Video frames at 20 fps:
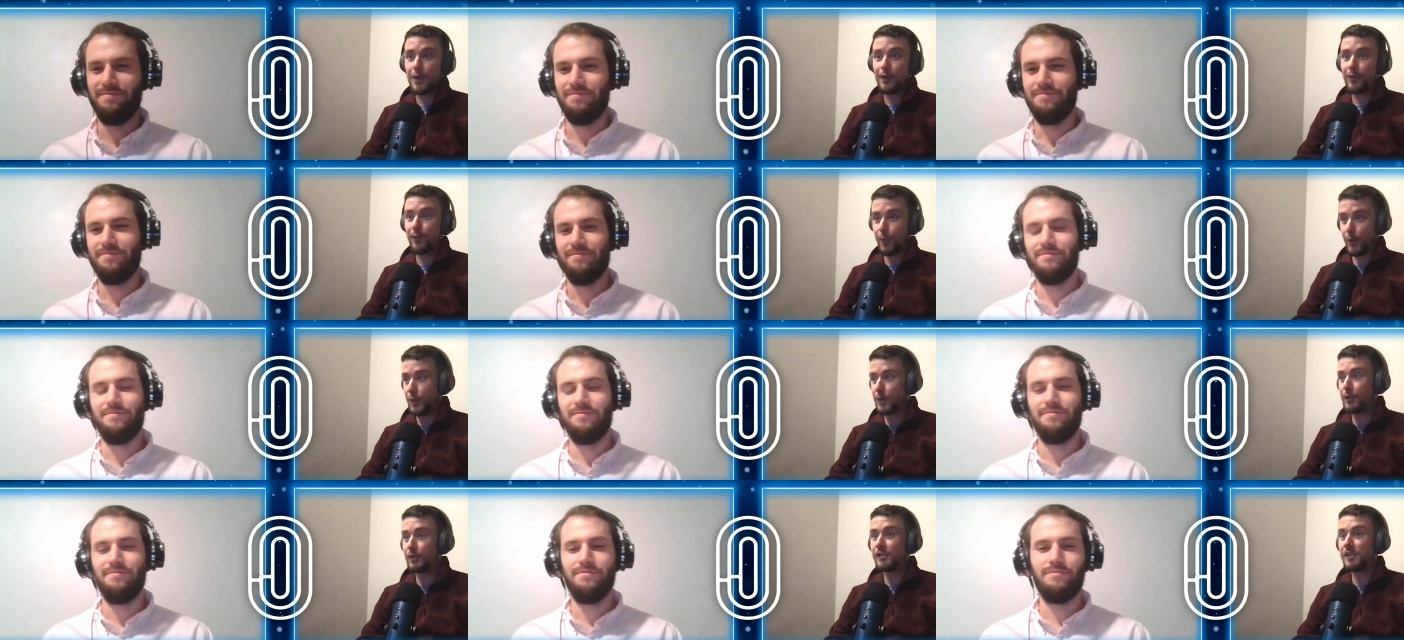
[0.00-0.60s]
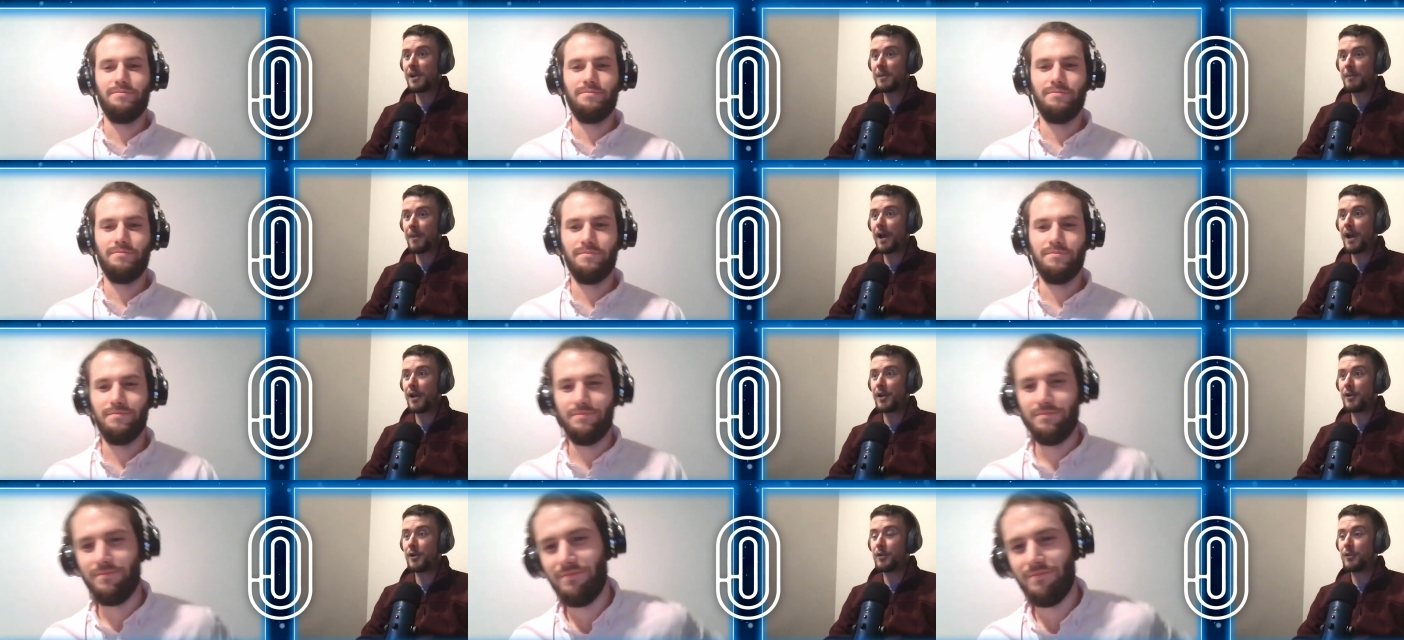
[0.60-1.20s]
Speaker 1: Four thirty-eight
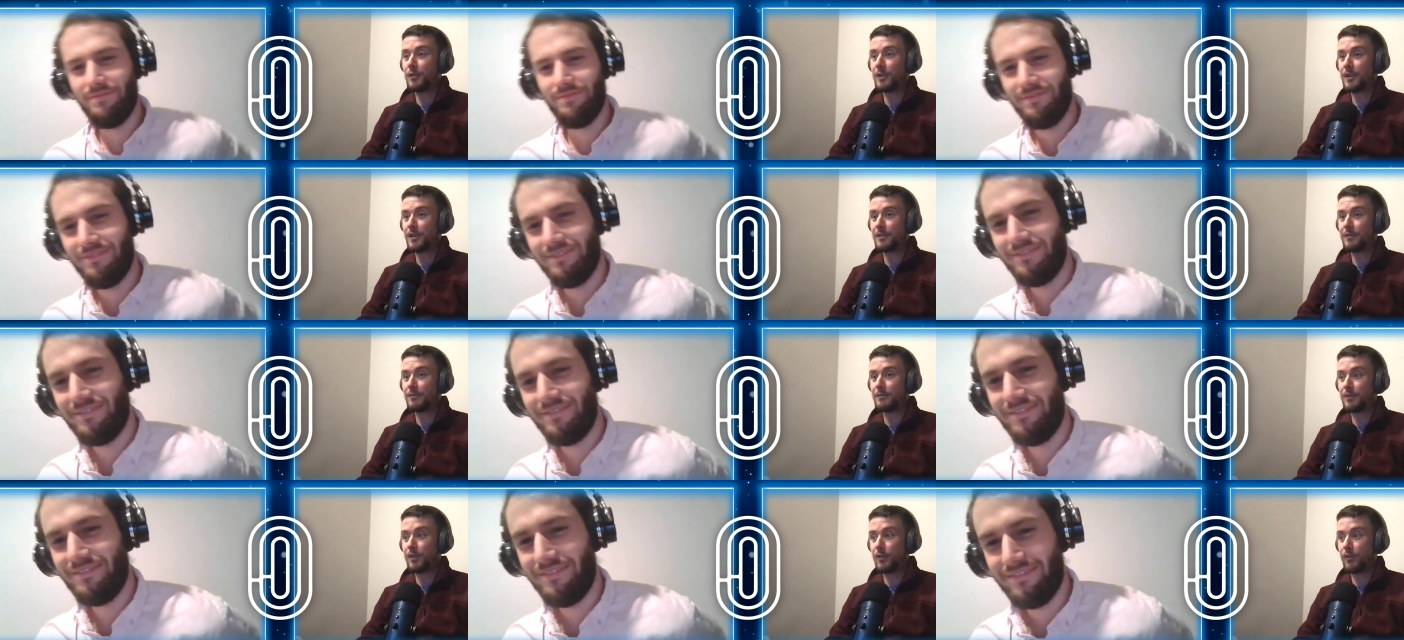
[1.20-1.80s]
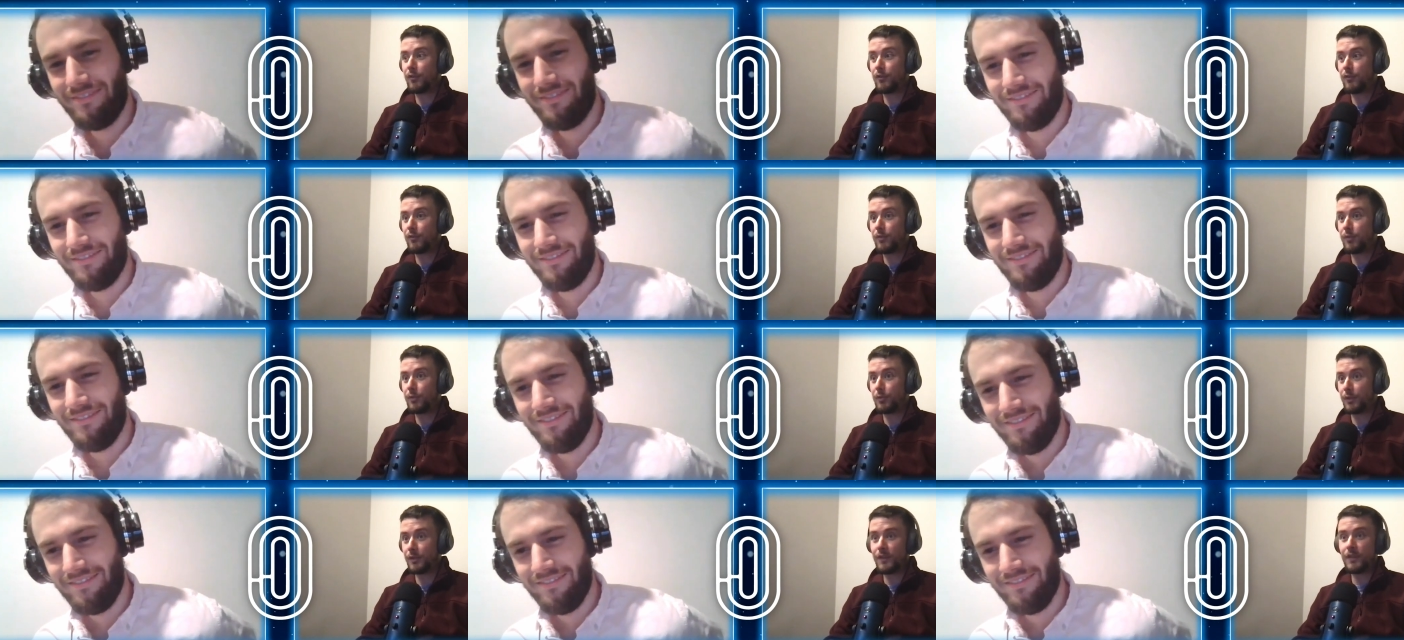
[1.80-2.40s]
mile and
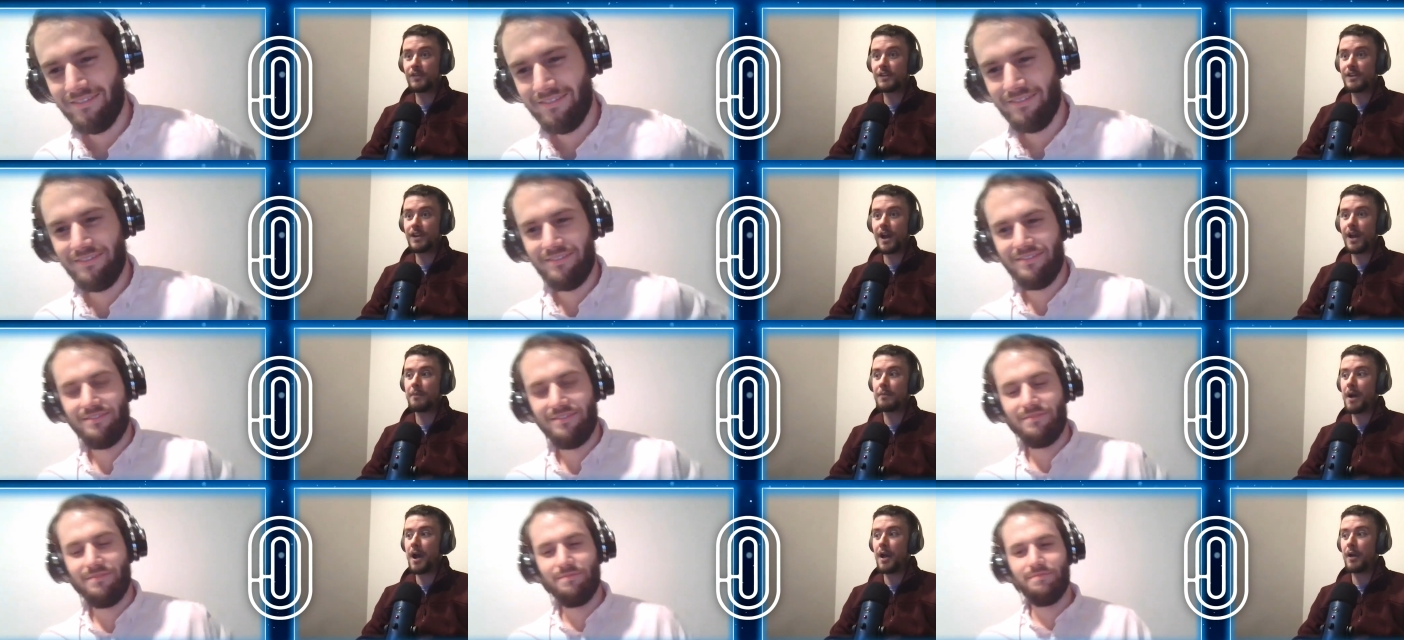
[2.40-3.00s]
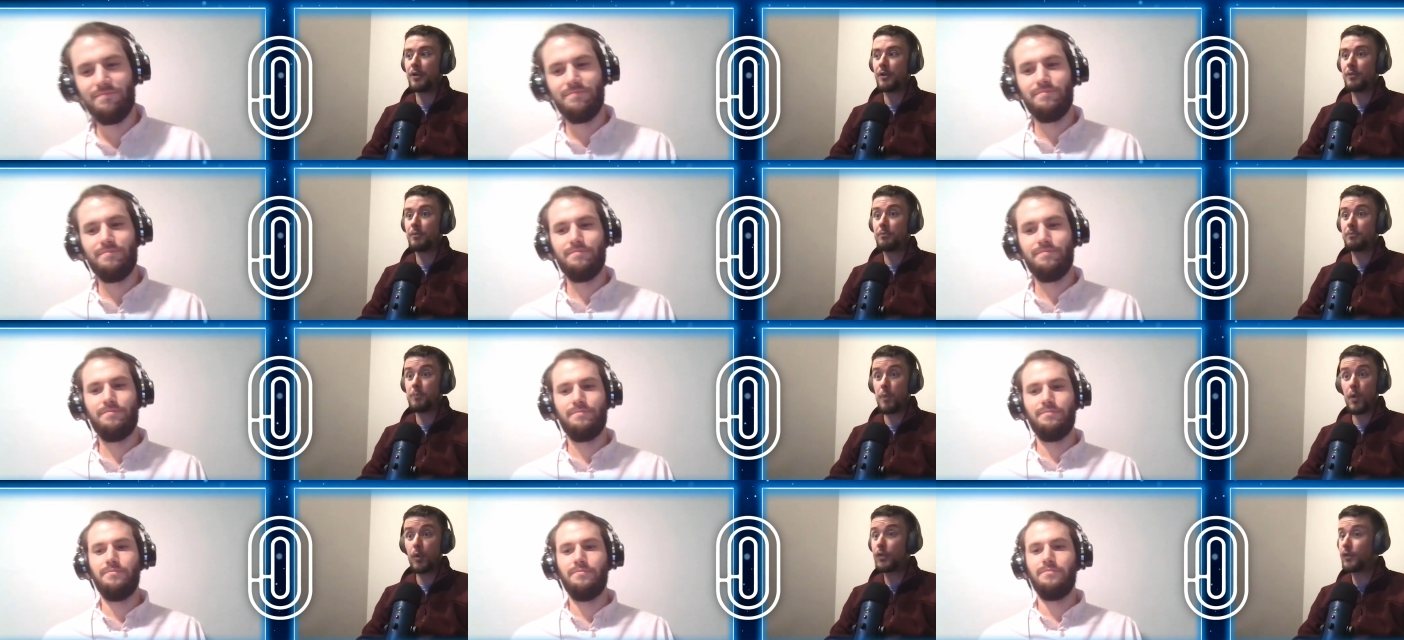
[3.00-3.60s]
three fifty-nine mile,
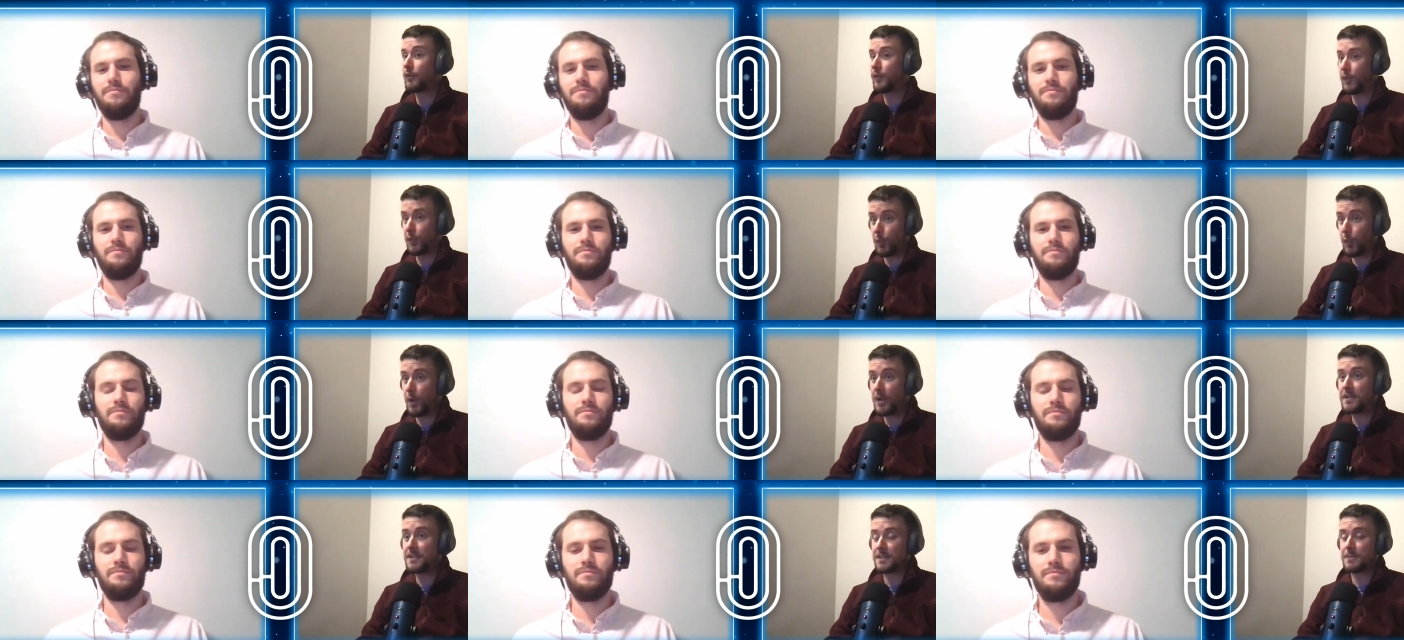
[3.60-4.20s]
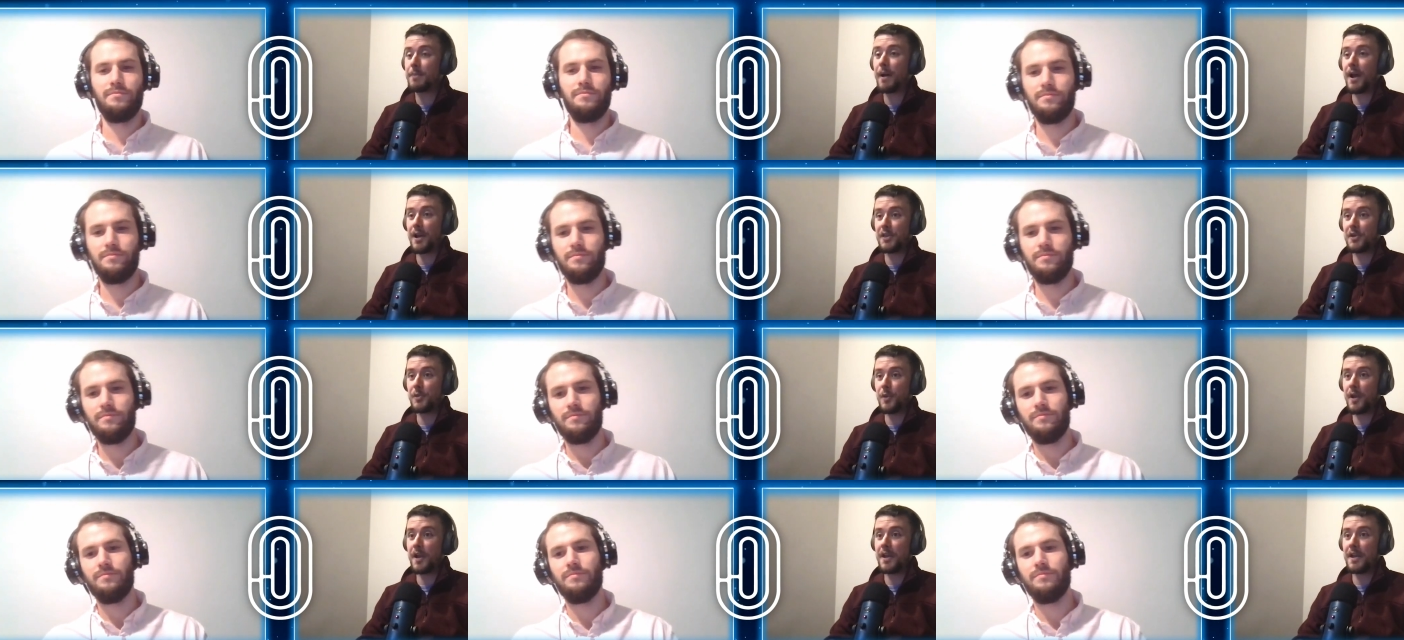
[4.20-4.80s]
both for wins, by the
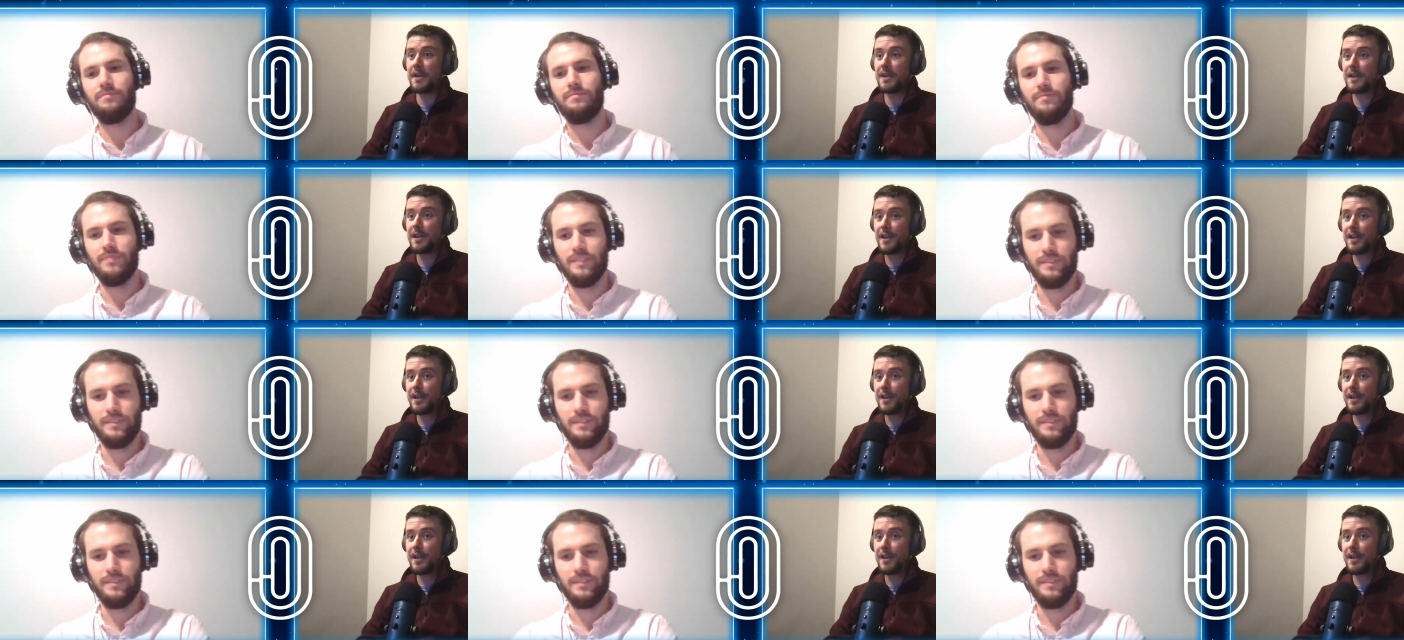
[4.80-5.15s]
way,